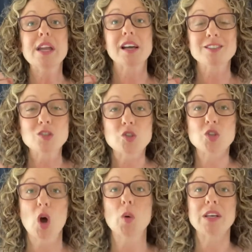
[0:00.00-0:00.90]
are
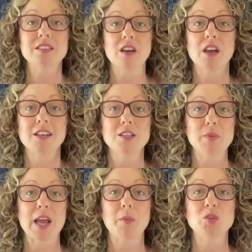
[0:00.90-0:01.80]
so excited to
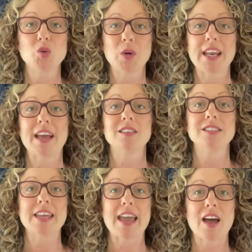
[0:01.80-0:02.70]
be able to
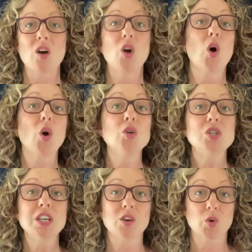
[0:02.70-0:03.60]
announce our
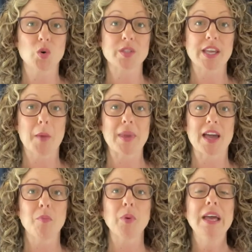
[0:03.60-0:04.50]
coaching course coming
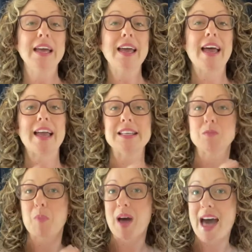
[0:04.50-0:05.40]
up.
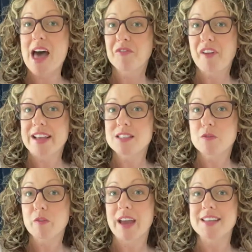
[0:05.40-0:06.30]
It's part
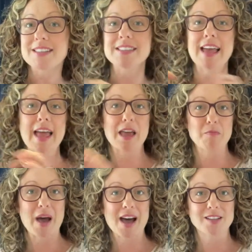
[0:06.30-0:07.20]
face-to-face
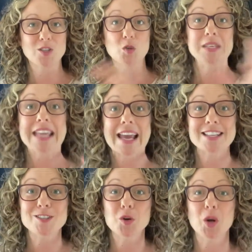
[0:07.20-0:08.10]
and part Zoom.
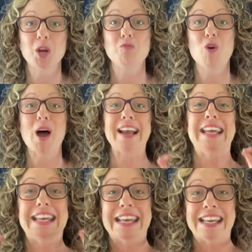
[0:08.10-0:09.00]
Yes, you heard right.
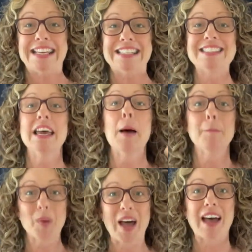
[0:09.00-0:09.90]
It is
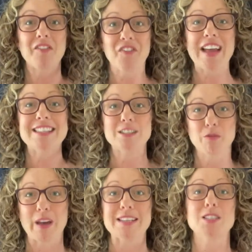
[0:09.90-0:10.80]
part
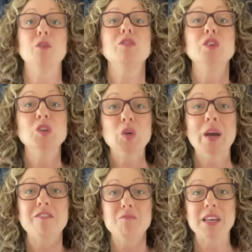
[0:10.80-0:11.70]
face-to-face. So if you
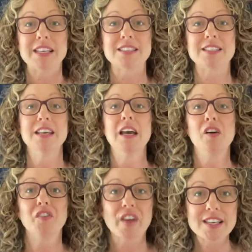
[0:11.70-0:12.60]
have missed
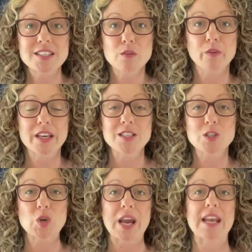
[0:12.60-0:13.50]

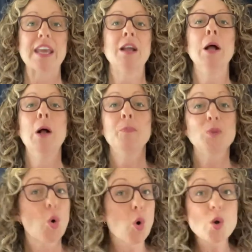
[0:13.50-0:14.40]
face-to-face training
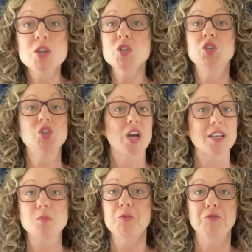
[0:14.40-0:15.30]
or you
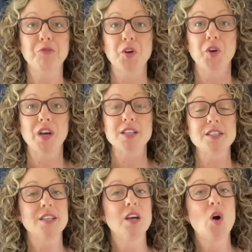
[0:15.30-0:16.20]
just prefer
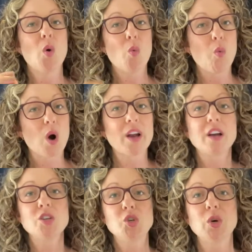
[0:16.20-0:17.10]
it, why
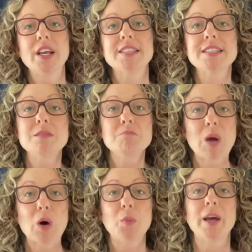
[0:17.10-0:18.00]
not join us in
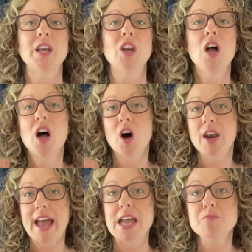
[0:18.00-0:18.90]
Melbourne
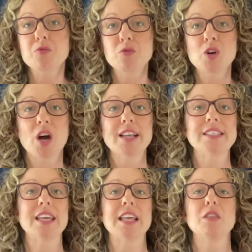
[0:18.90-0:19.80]
on April
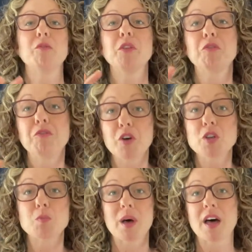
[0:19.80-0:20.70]
19th for the
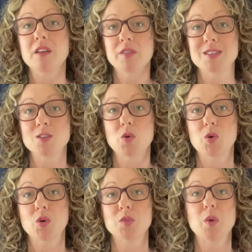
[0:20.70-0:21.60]
first part of this
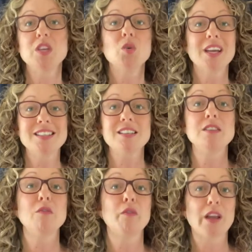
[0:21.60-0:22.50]
course, where you'll get to
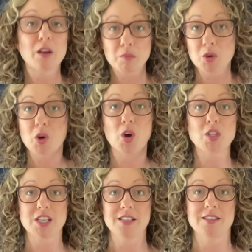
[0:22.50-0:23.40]
develop your
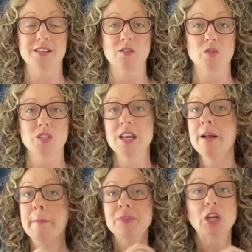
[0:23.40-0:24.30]
coaching skills,
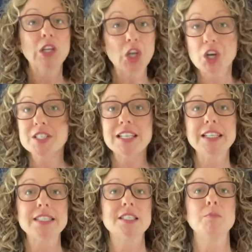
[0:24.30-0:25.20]
learn to
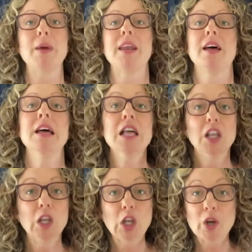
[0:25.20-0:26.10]
listen better,
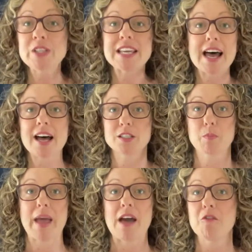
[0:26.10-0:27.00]
learn to ask
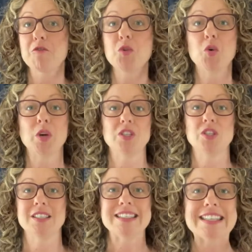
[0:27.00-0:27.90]
powerful
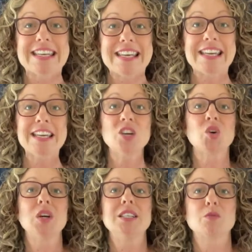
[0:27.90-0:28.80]
questions,
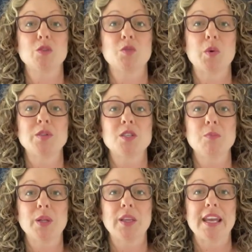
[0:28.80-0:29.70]
increase
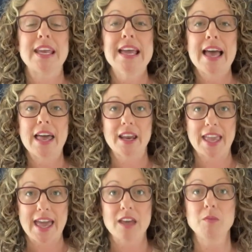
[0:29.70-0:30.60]
responsibility and
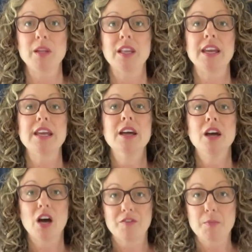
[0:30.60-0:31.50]
accountability
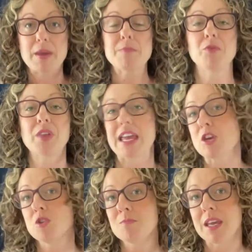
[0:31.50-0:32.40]
of the people that
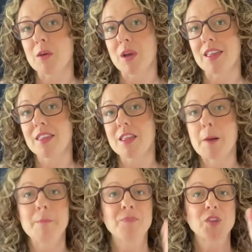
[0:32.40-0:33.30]
you meet with.
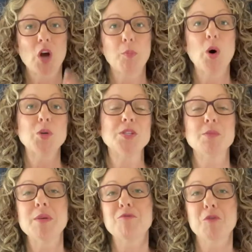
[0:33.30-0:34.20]
I'll post
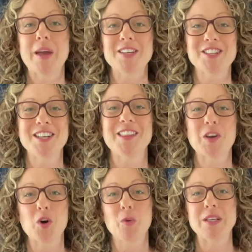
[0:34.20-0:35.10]
some information in the
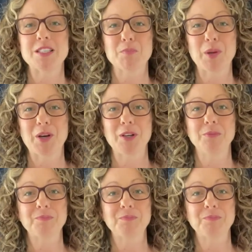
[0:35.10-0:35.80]
comments below.